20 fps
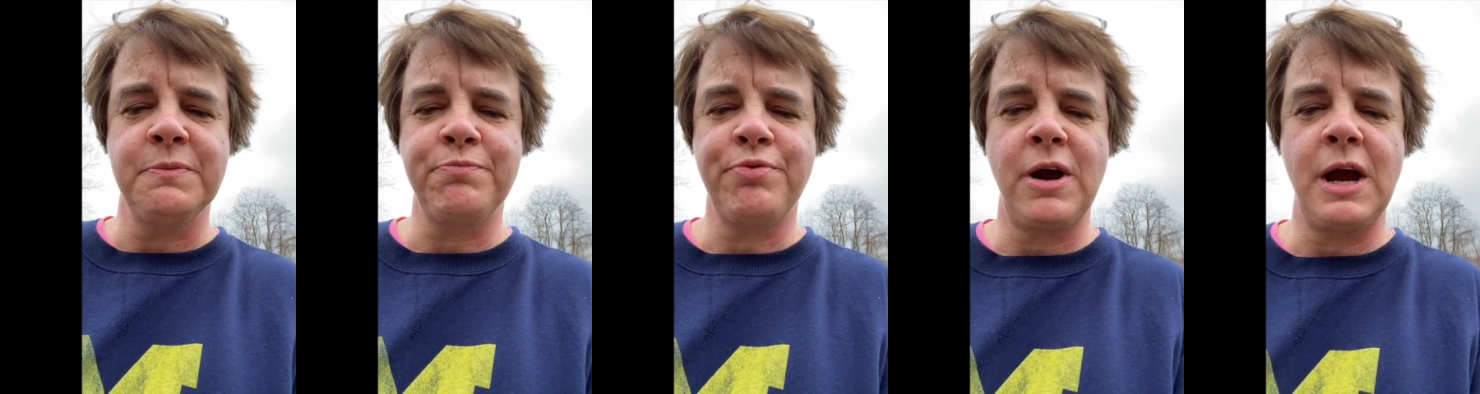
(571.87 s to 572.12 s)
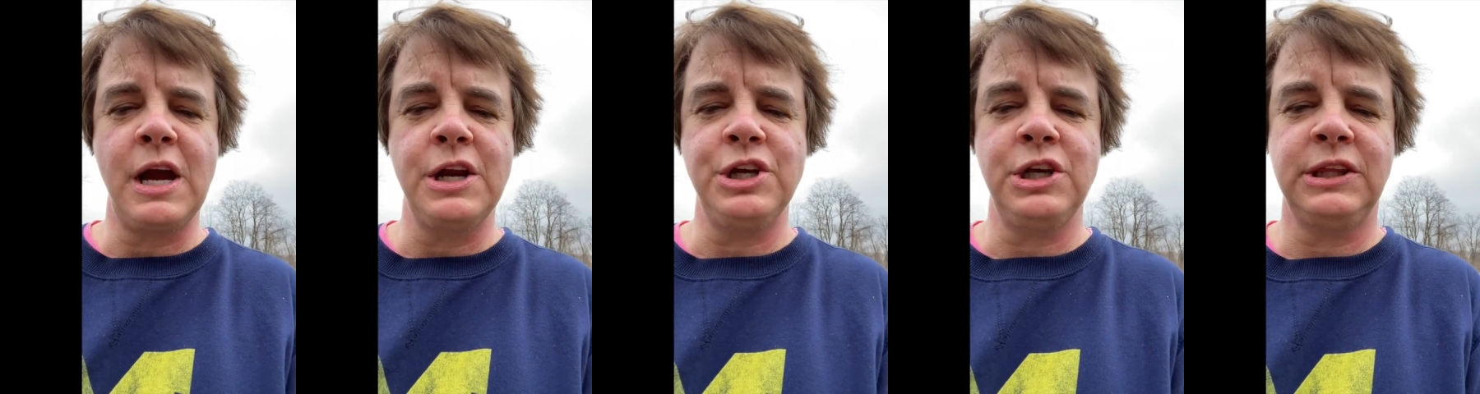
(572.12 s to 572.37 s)

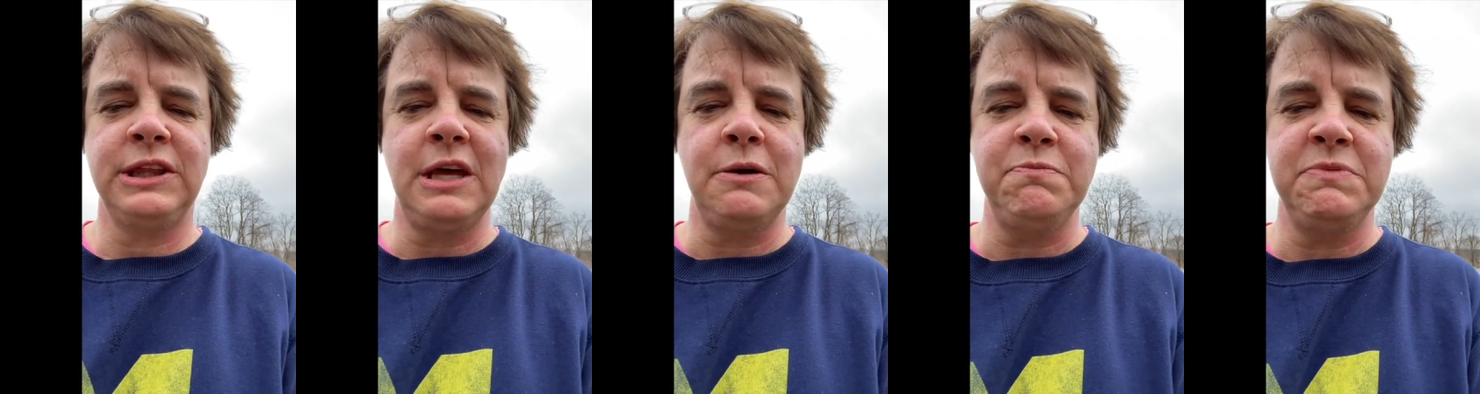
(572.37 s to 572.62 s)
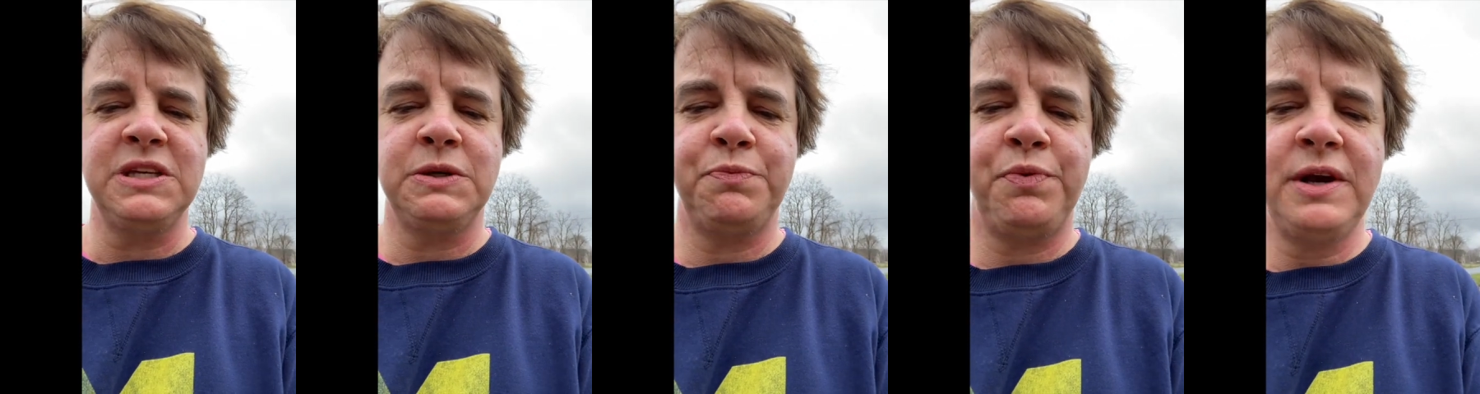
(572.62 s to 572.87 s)
project that
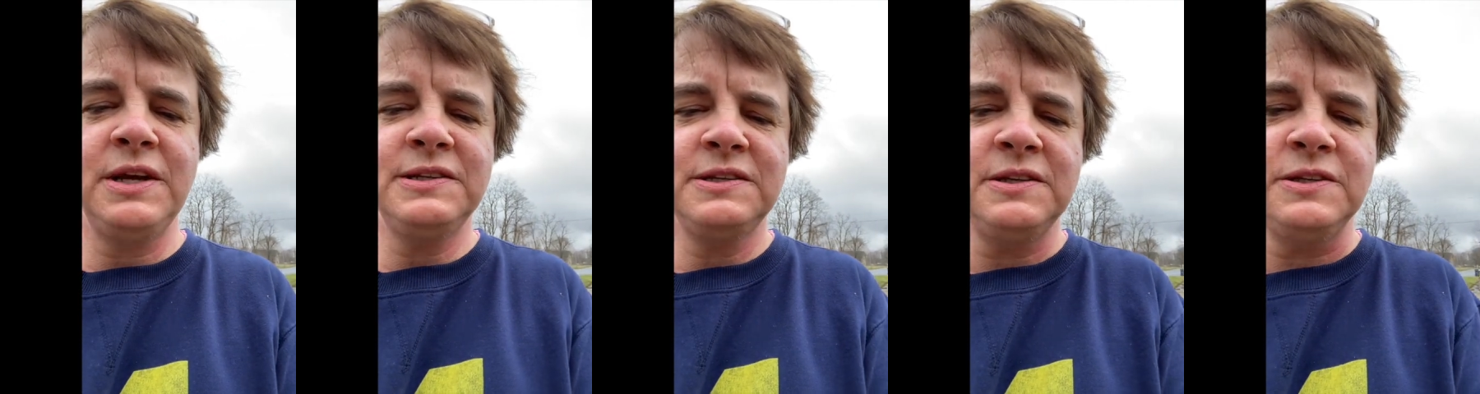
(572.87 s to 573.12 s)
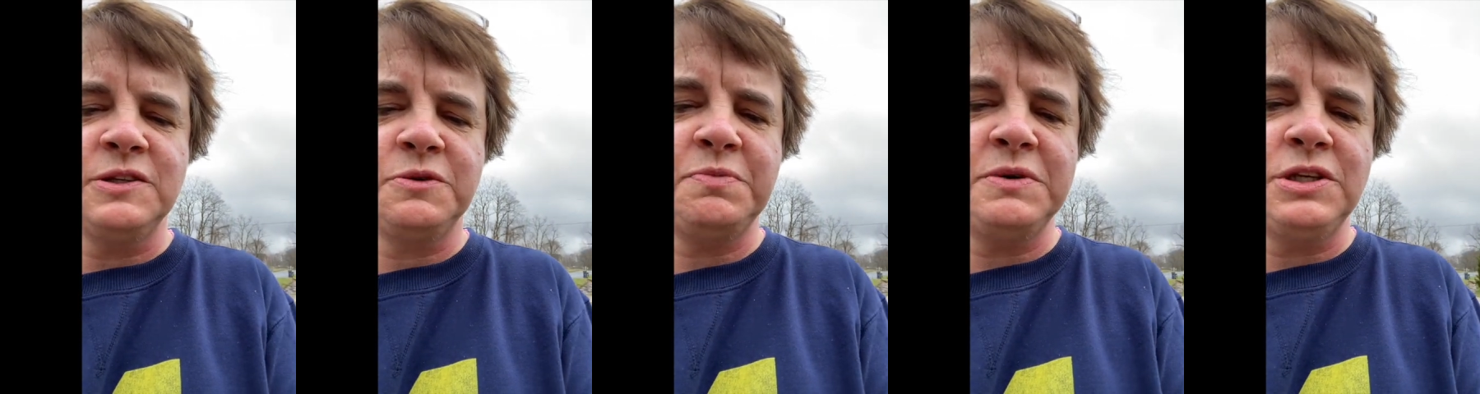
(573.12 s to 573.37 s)
Miss
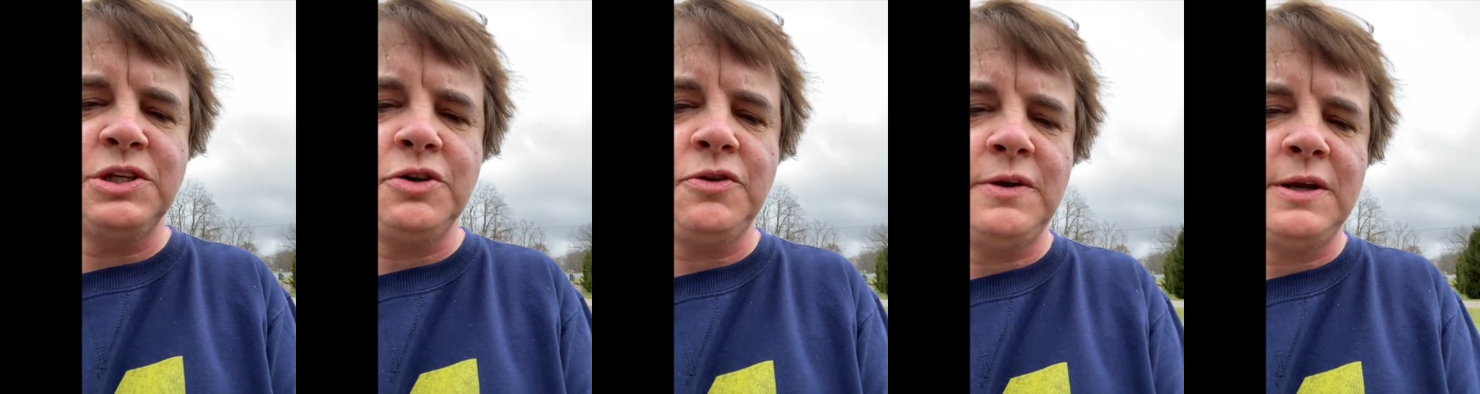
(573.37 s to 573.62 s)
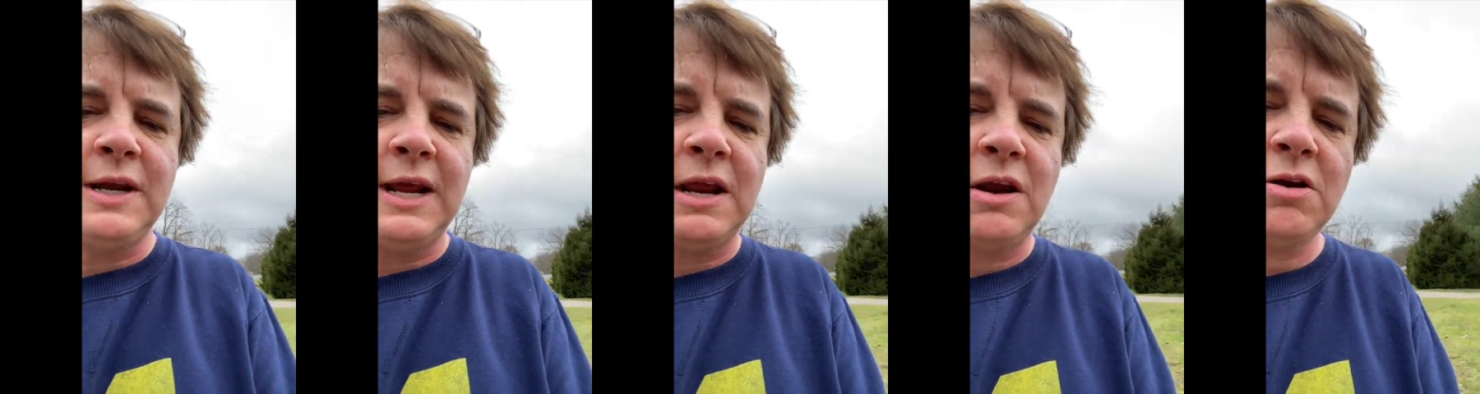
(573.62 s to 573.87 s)
Preston's been
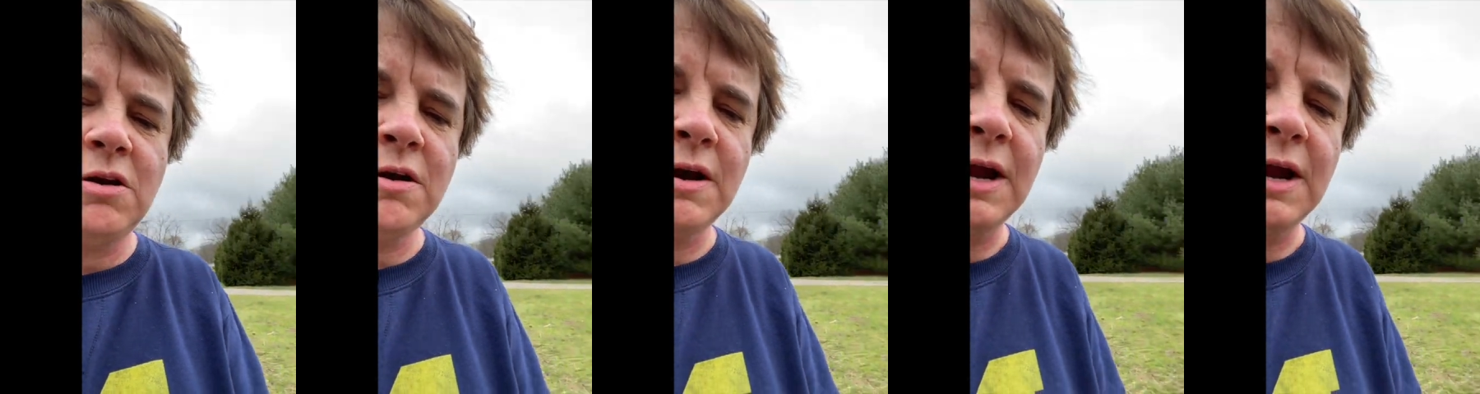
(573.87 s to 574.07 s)
doing at her